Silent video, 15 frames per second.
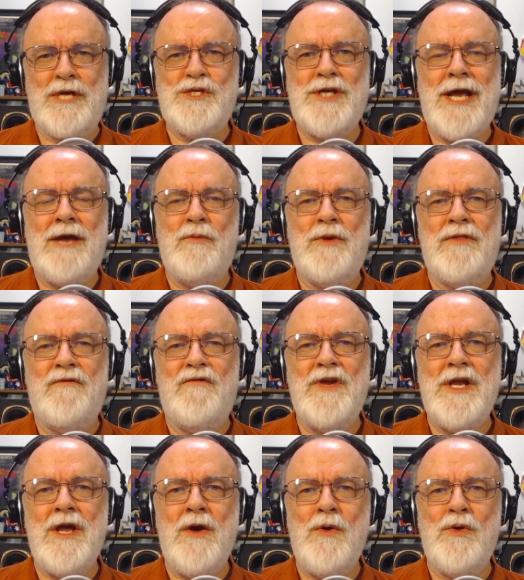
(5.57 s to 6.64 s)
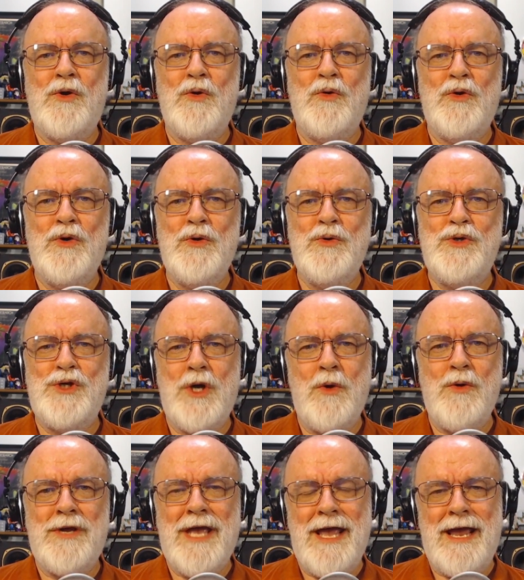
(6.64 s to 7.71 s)
I chat with video guru Joe
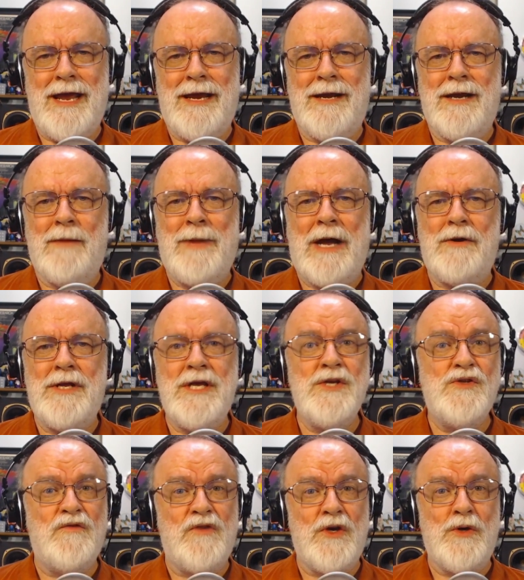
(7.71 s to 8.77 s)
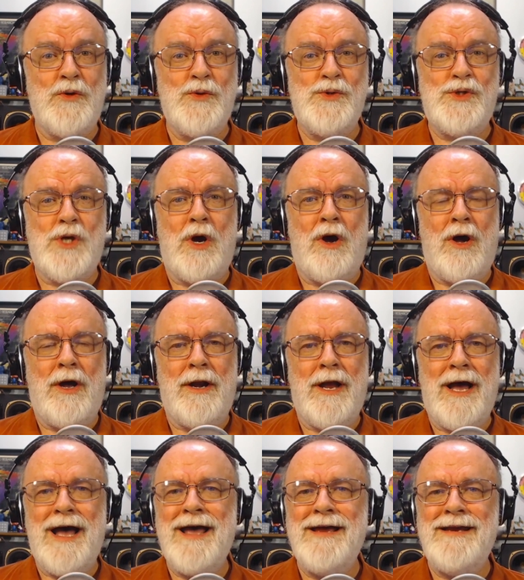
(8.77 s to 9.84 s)
Kane about his views on
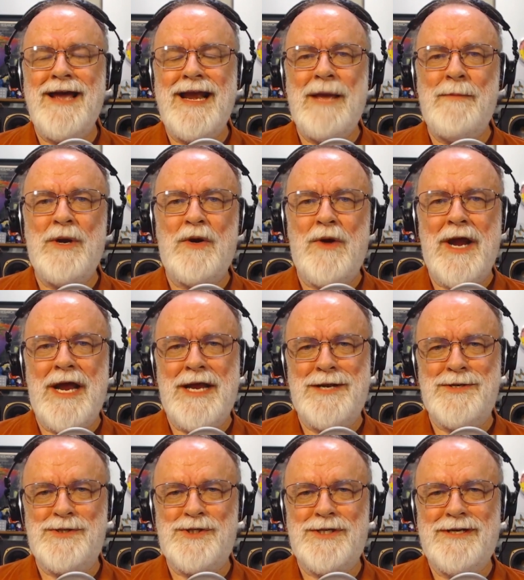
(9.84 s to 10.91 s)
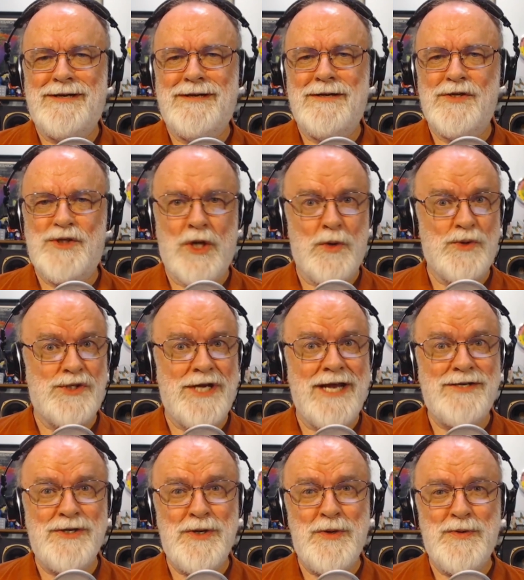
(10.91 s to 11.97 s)
high dynamic range. So stay
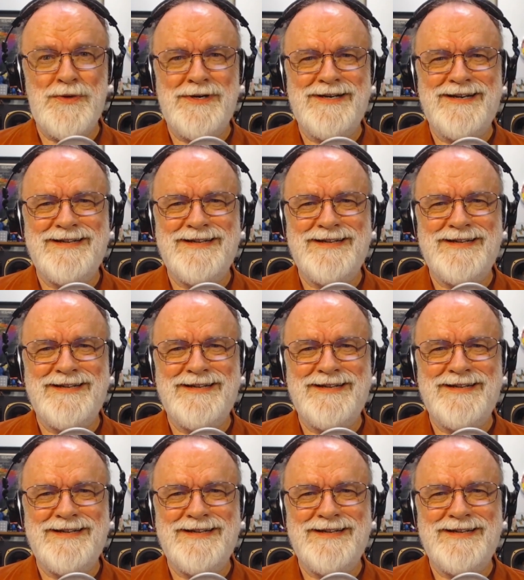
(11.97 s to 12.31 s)
tuned.